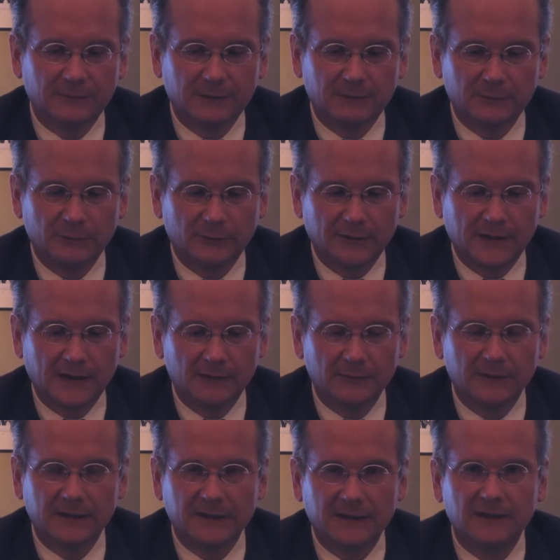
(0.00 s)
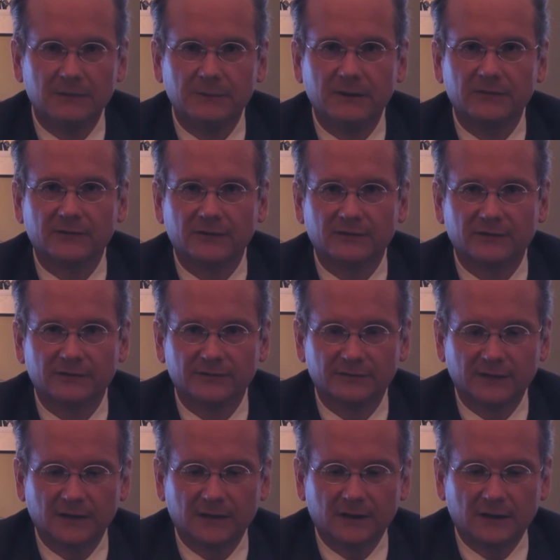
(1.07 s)
the people who are not really in the business of
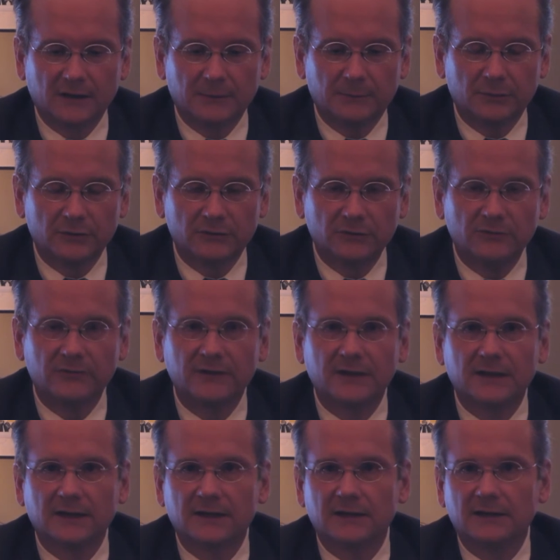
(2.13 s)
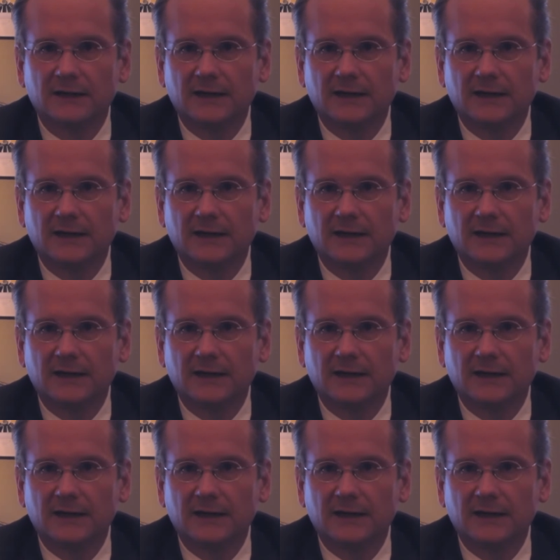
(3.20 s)
producing